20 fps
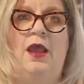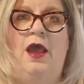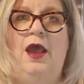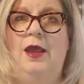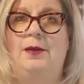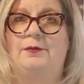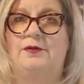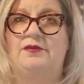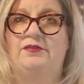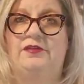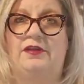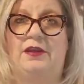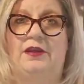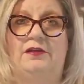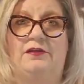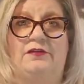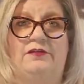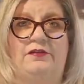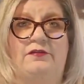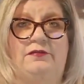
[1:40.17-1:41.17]
I'm going to stay on
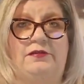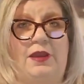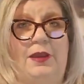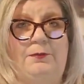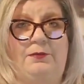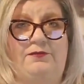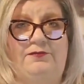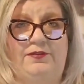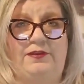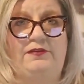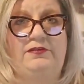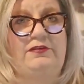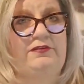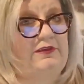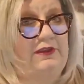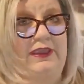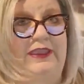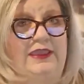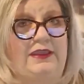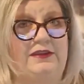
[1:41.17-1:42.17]
as top of this as I
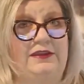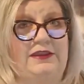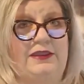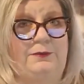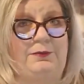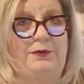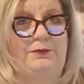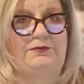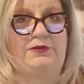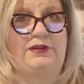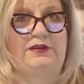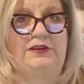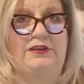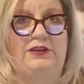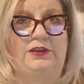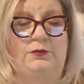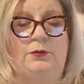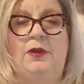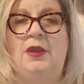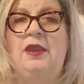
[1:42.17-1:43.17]
can and keep updating
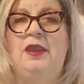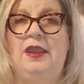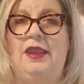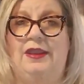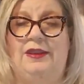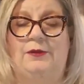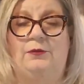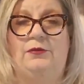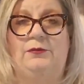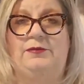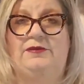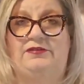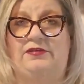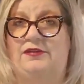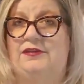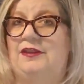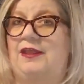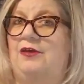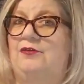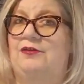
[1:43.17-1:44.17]
you. And I will be
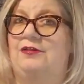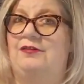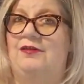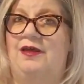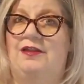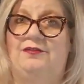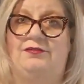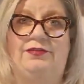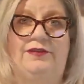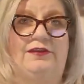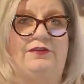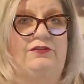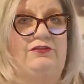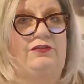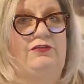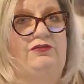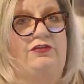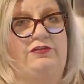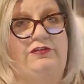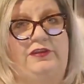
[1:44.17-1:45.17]
sending out a lot of things
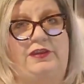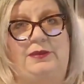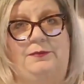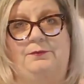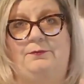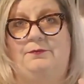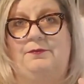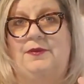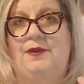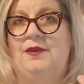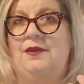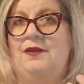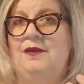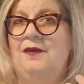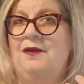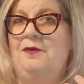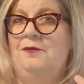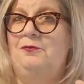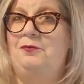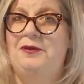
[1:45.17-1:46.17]
to just keep
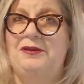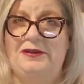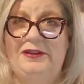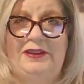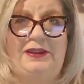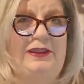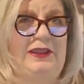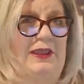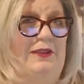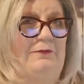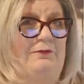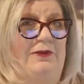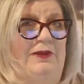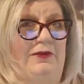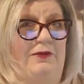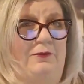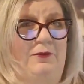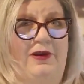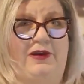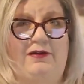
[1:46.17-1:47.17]
reading and be
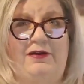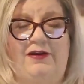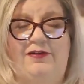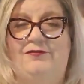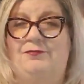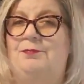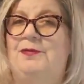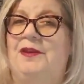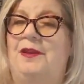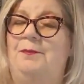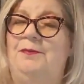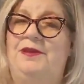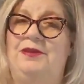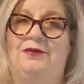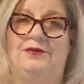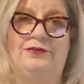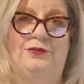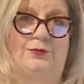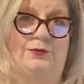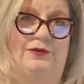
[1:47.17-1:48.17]
aware of, but I'm here
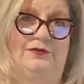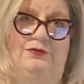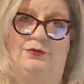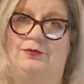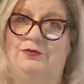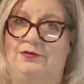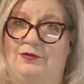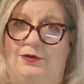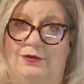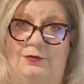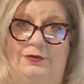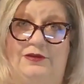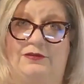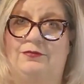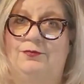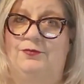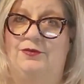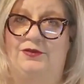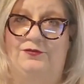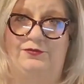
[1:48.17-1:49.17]
as a resource always
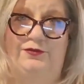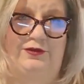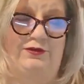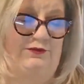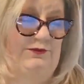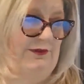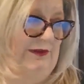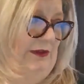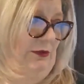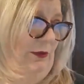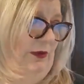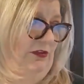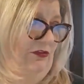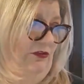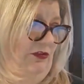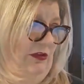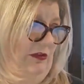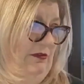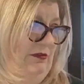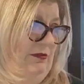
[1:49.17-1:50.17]
whenever you have any
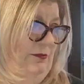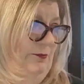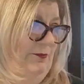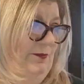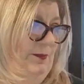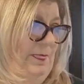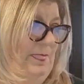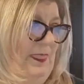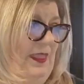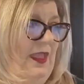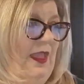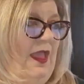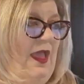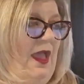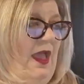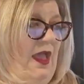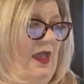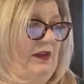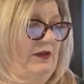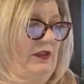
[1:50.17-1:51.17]
questions.
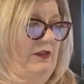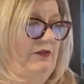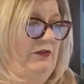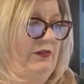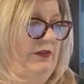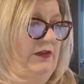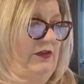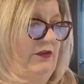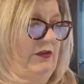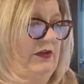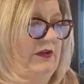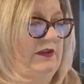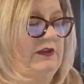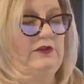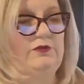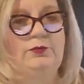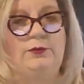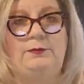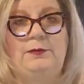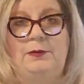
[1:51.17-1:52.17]
Another thing you're going to need
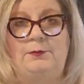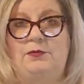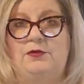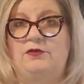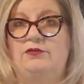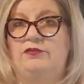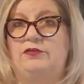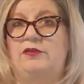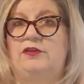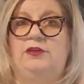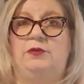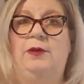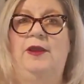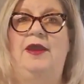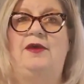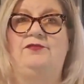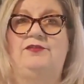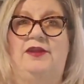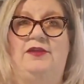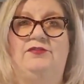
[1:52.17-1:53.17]
to remember is you
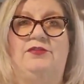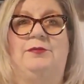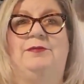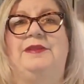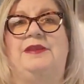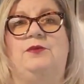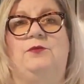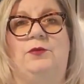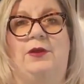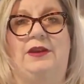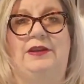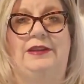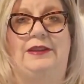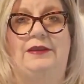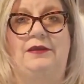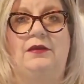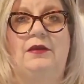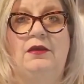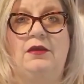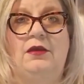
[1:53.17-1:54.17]
have to have something in writing,